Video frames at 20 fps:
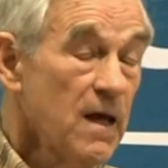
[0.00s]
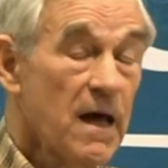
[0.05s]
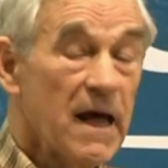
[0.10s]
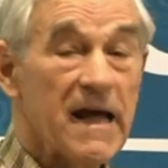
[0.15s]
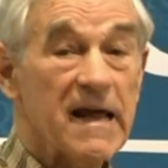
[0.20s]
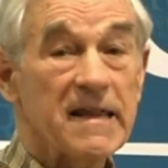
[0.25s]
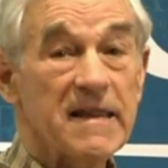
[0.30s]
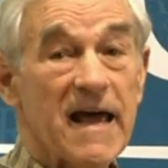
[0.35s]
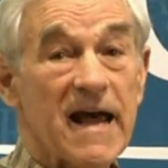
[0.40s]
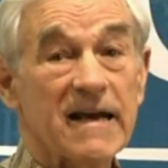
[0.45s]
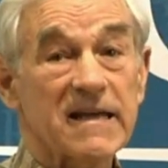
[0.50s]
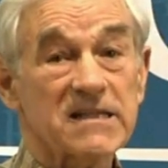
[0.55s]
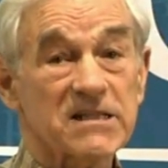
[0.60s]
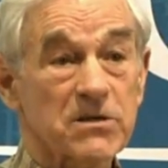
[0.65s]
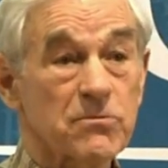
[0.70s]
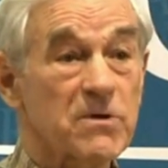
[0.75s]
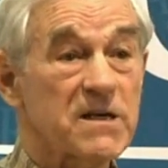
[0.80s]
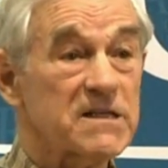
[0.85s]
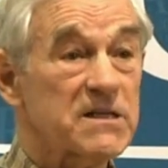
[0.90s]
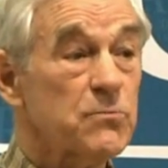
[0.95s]
And that is
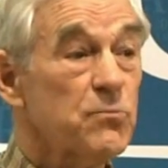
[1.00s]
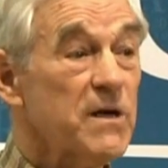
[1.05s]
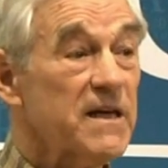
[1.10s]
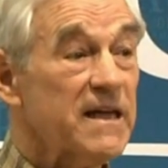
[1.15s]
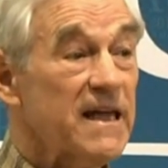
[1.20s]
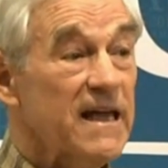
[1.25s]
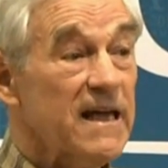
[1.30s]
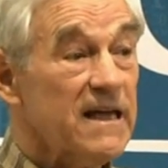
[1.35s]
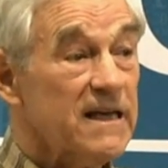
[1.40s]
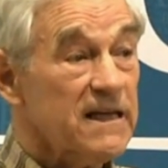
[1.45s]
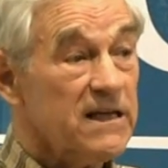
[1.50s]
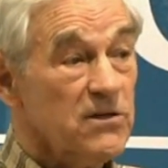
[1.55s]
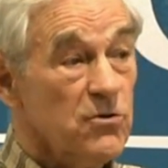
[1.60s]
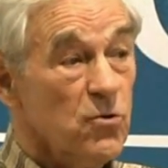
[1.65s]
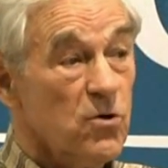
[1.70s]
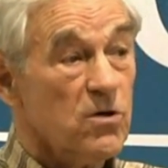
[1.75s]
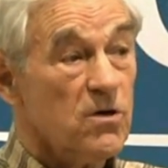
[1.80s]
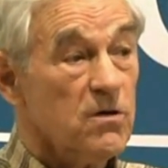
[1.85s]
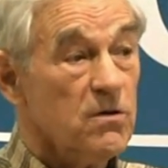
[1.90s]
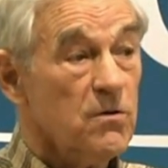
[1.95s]
the reason we can't
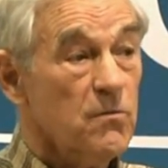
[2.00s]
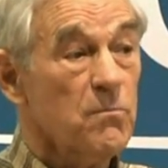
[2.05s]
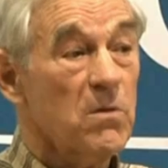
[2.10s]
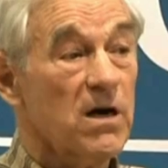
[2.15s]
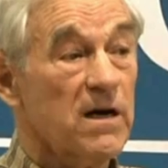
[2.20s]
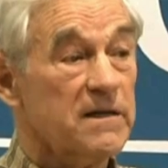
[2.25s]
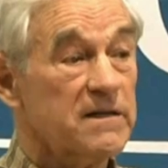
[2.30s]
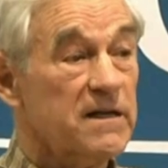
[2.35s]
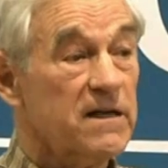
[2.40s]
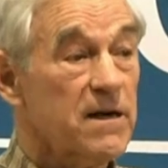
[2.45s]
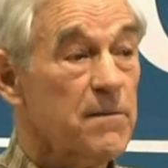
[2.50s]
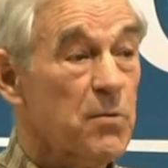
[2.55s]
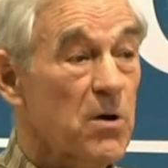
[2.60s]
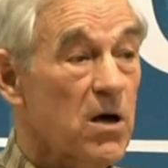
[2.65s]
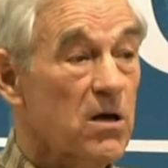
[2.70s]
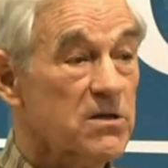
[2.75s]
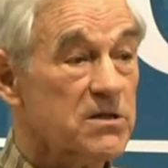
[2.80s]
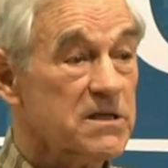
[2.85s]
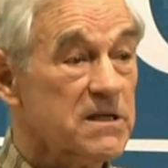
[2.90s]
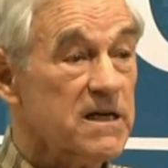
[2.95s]
ignore monetary
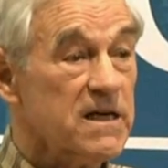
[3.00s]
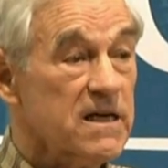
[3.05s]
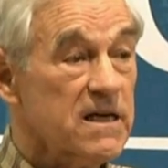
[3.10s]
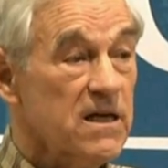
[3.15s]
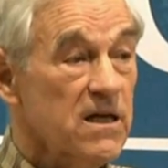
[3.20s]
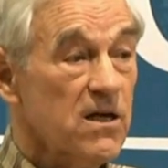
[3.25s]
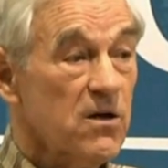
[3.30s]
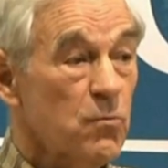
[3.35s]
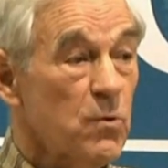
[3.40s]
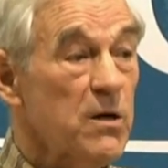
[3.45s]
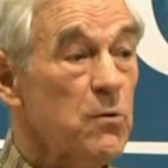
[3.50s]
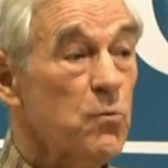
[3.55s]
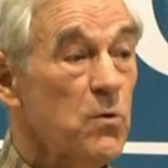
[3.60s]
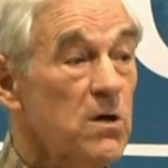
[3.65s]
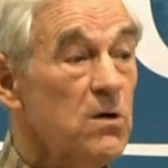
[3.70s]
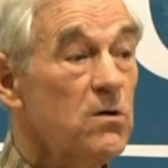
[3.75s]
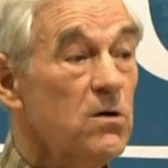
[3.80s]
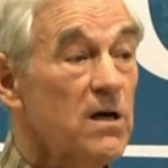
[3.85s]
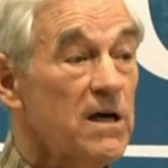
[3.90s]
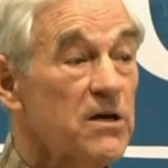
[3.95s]
policy. We
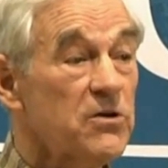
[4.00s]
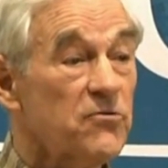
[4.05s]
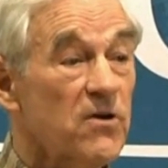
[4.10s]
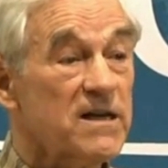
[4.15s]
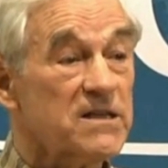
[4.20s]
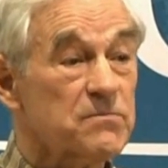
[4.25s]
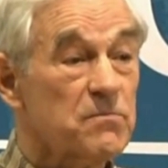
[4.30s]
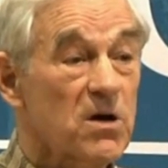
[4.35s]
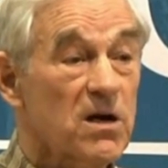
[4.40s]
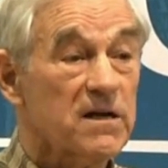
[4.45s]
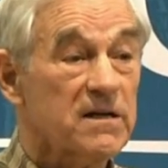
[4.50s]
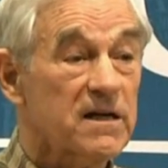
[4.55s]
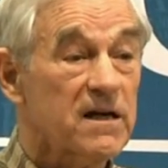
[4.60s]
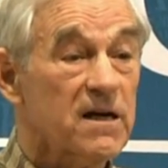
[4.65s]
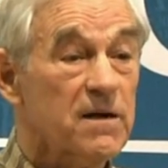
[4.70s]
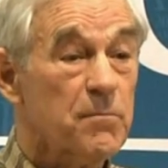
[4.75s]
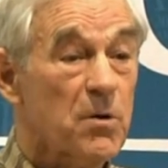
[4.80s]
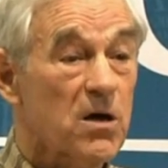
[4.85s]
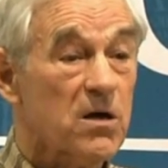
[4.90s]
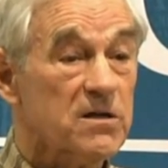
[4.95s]
will address
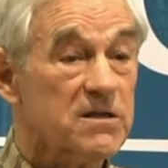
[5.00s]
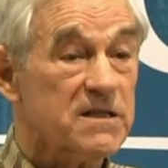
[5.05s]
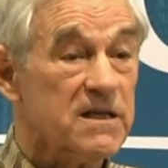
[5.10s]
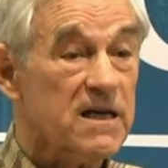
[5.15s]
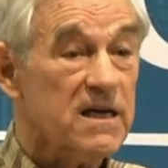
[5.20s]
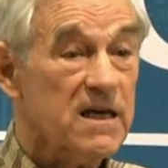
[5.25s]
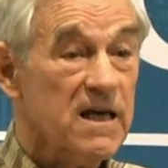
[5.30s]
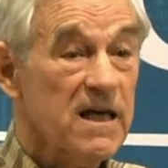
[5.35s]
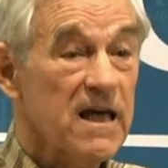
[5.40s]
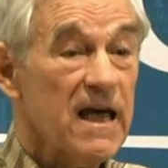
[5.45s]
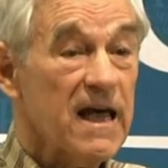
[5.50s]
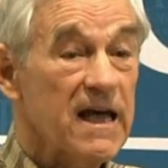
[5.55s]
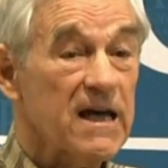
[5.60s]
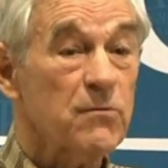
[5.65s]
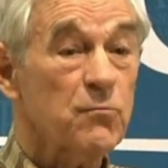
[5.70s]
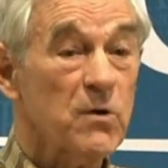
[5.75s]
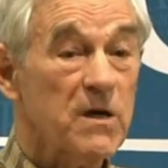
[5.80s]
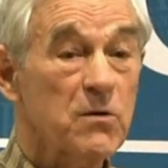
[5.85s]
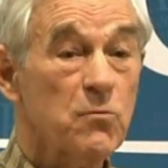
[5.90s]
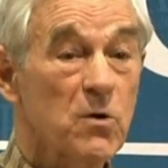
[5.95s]
monetary policy,
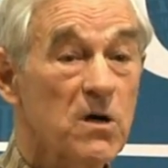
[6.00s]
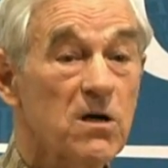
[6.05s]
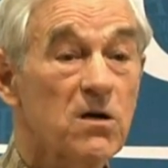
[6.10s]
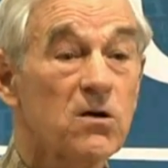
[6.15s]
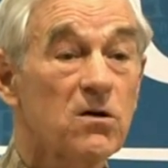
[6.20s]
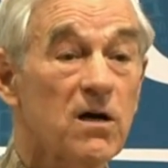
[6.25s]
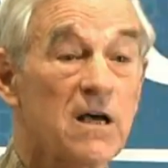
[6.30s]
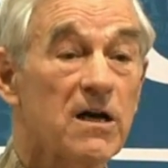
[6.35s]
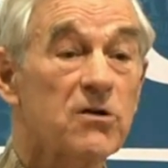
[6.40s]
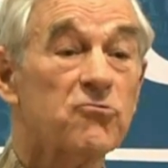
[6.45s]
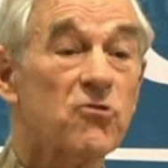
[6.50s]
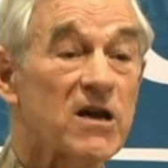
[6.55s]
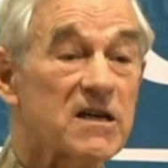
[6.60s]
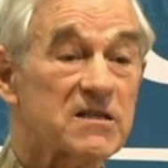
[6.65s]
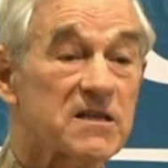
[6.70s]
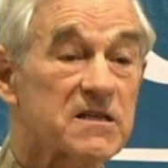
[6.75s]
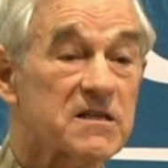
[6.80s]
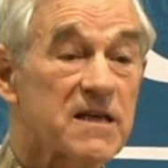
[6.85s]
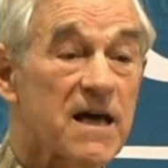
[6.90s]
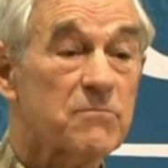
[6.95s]
and we will address
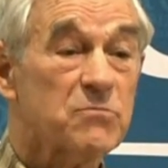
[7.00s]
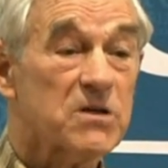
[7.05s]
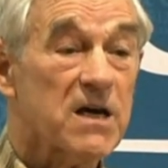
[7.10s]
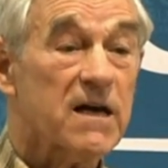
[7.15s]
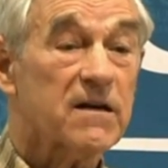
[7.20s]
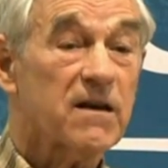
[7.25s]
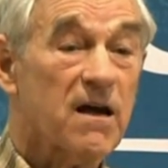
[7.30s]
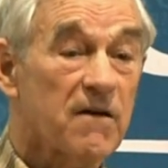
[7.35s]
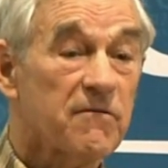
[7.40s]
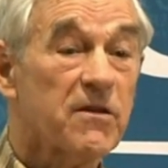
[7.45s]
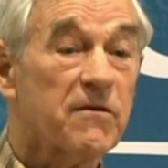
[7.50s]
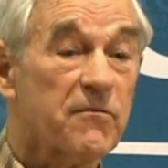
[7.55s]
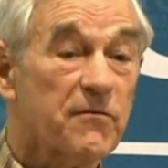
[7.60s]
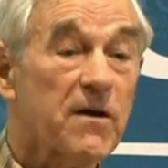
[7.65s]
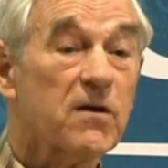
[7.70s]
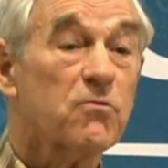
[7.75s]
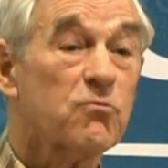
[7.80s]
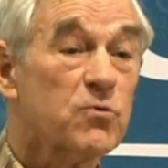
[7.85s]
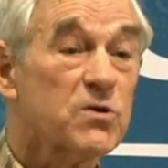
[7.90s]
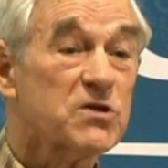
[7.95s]
the subject of the
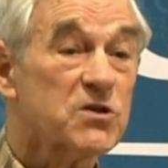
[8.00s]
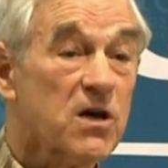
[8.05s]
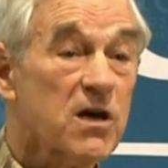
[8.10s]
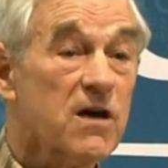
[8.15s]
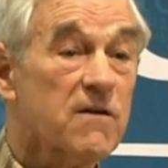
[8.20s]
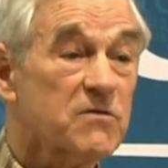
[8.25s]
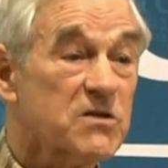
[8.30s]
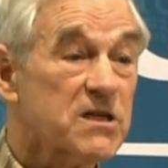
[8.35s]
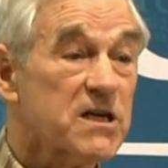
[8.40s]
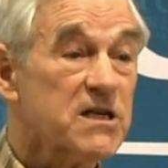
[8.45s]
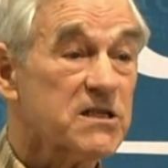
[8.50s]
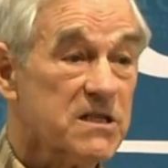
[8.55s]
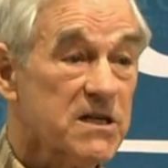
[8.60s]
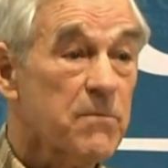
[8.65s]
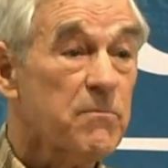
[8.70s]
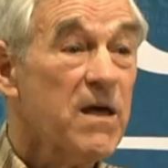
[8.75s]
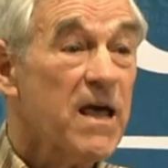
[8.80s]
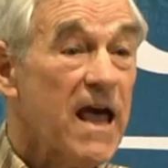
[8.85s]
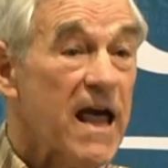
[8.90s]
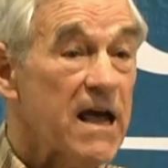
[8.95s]
Federal Reserve
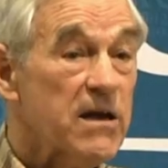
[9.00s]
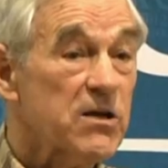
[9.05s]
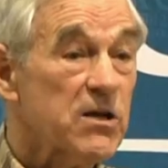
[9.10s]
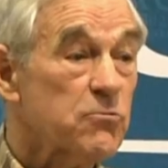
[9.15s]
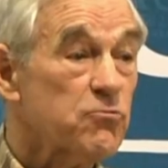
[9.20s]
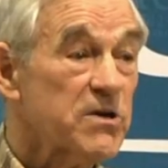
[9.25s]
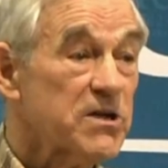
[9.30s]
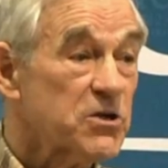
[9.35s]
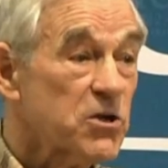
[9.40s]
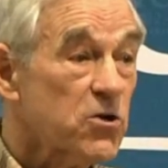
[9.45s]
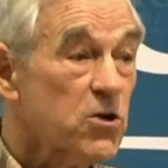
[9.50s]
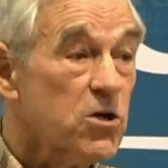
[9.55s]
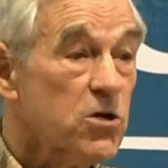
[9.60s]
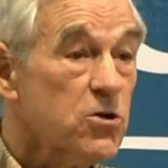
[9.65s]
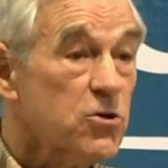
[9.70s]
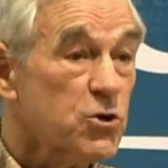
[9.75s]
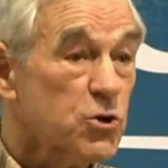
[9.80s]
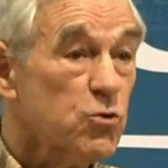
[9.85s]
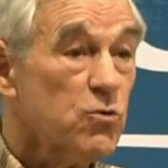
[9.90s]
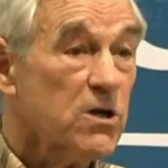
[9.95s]
System and the
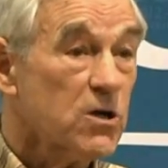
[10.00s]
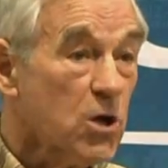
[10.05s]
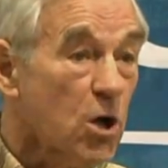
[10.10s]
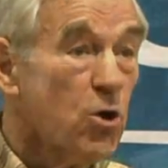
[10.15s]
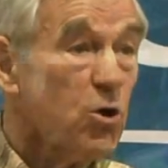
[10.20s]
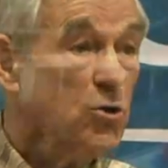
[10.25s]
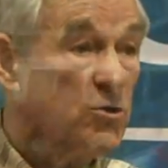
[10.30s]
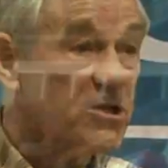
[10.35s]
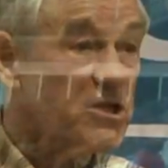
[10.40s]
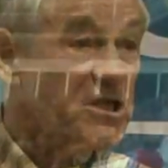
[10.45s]
return to a gold